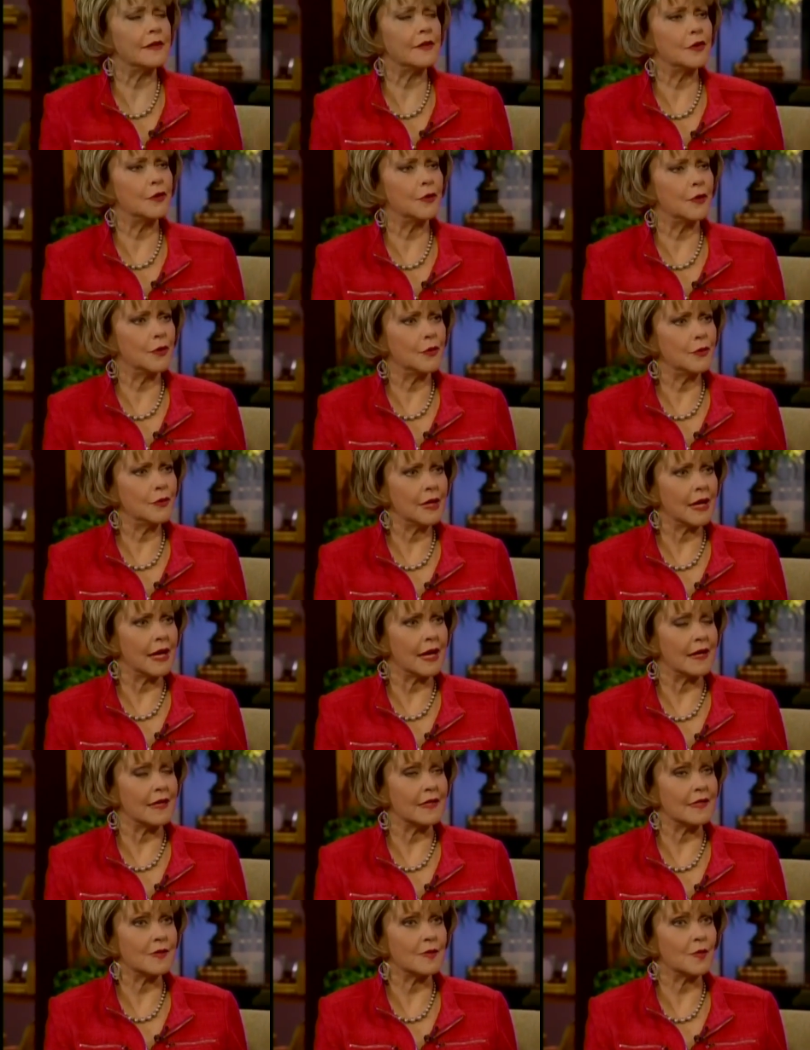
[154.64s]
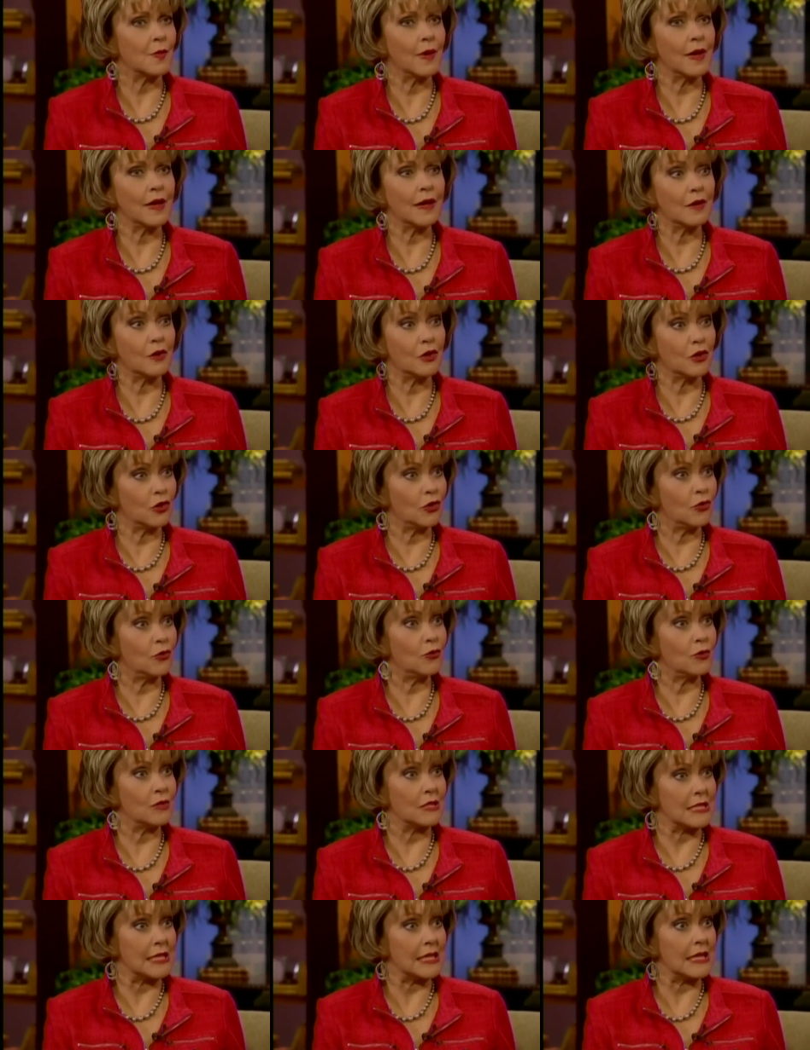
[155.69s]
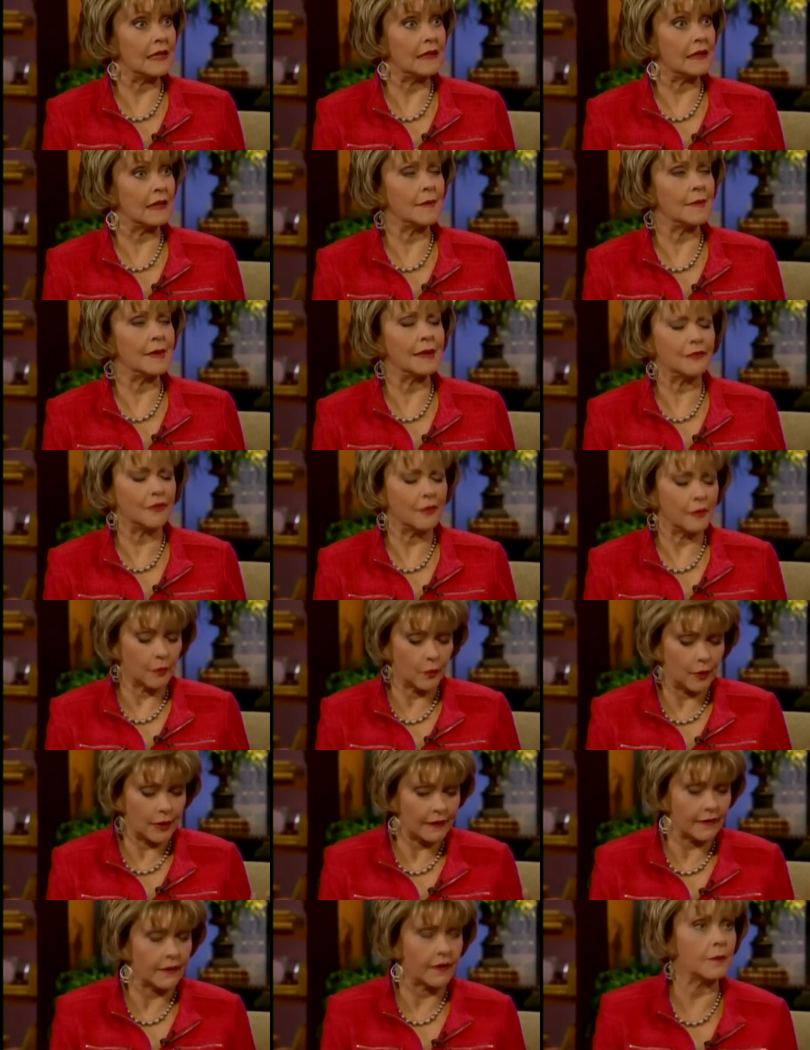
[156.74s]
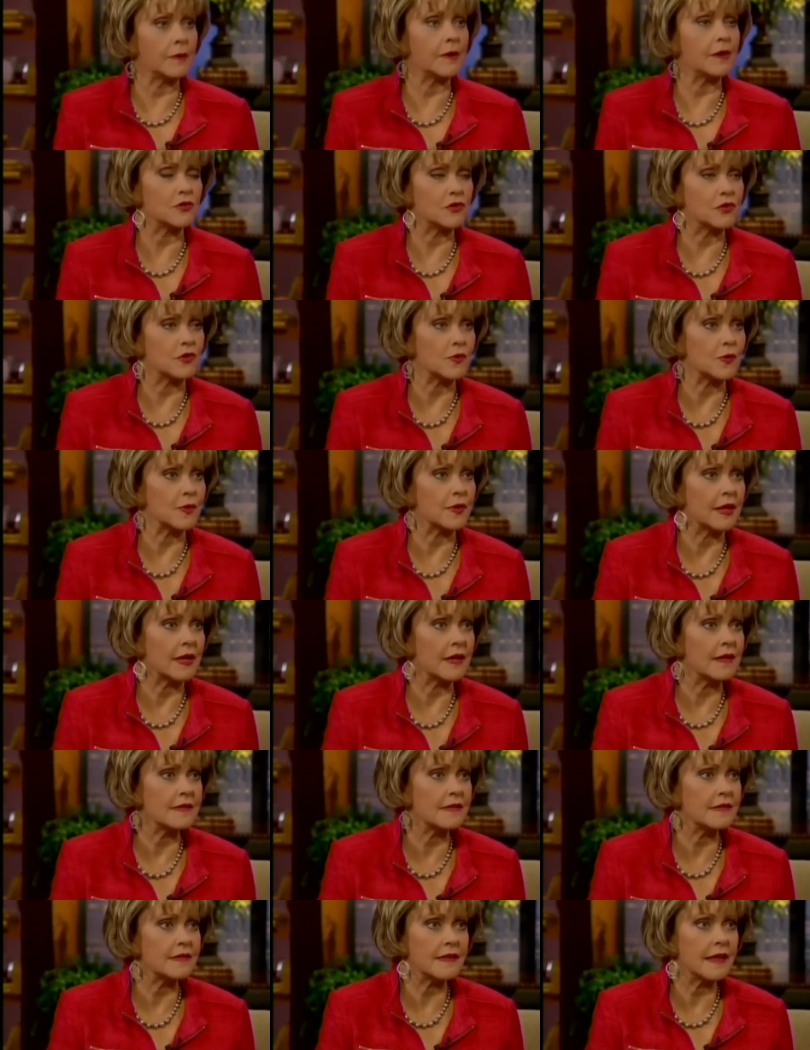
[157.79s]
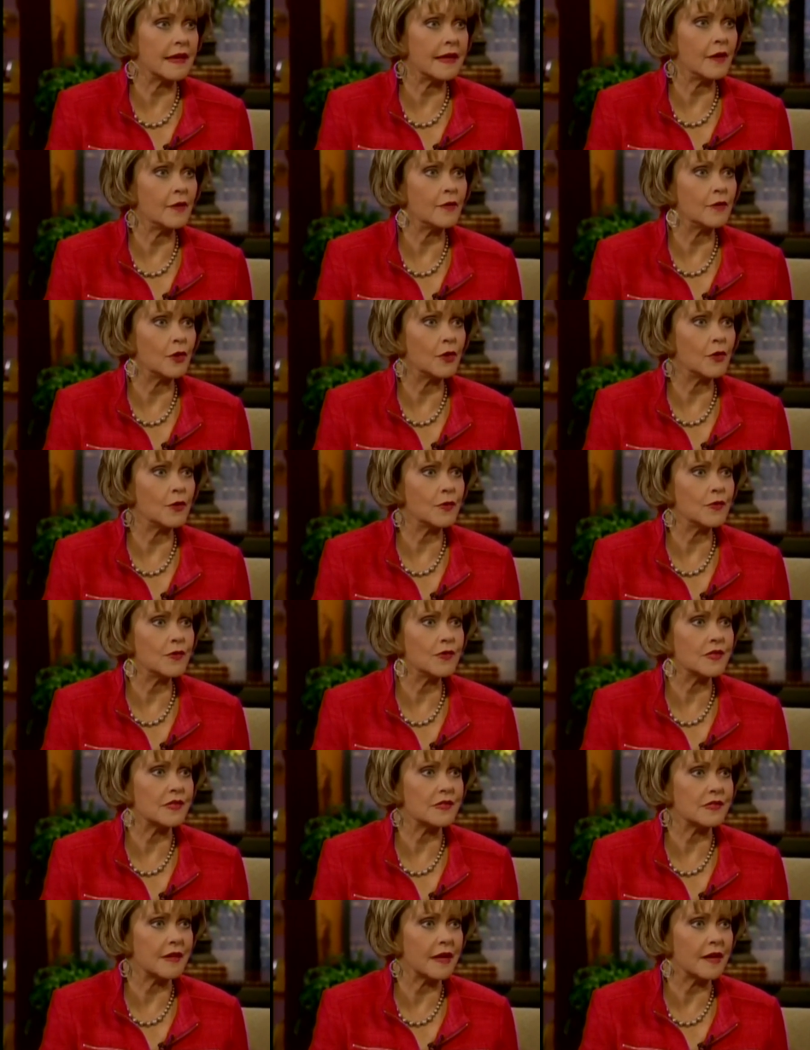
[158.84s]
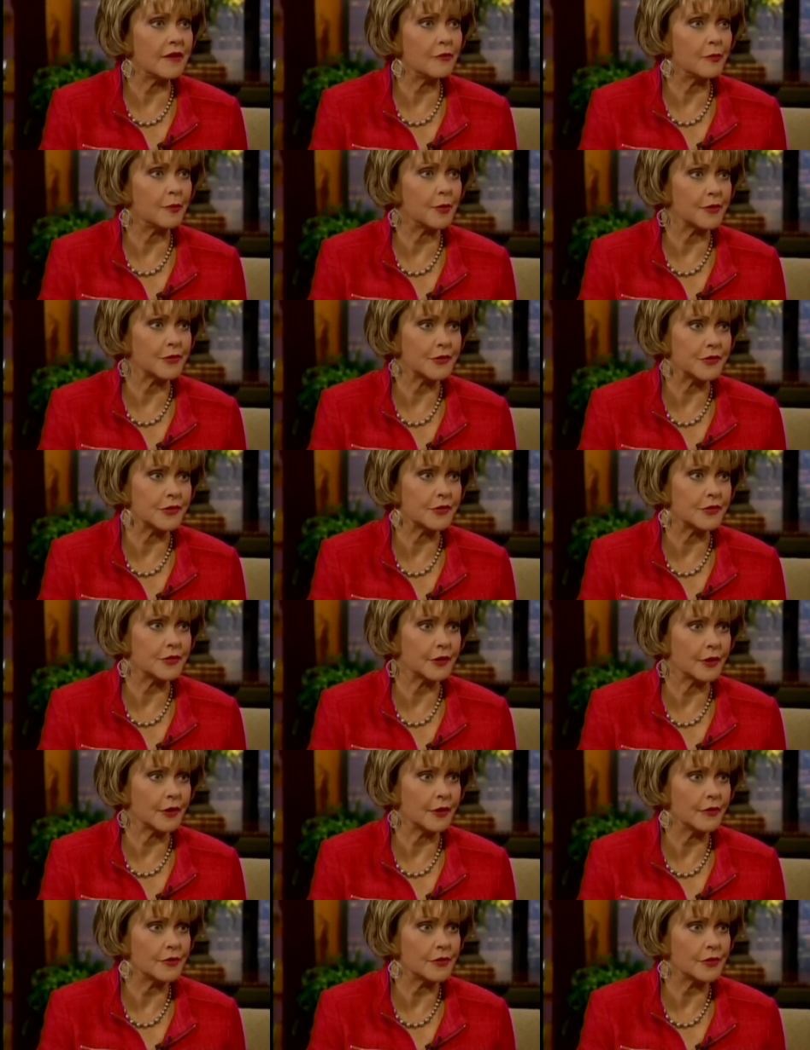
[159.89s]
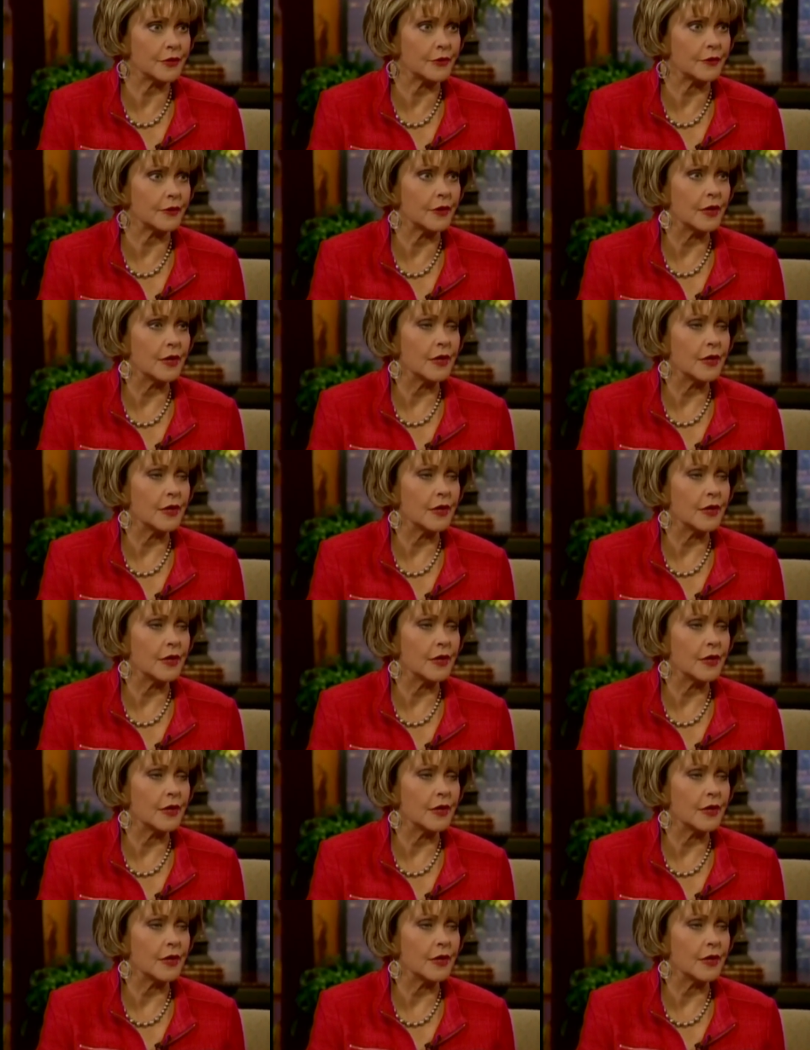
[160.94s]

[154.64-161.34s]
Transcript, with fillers: your own case, when you did, I mean, one of the issues with kids is they don't know who's the safe person to go to. They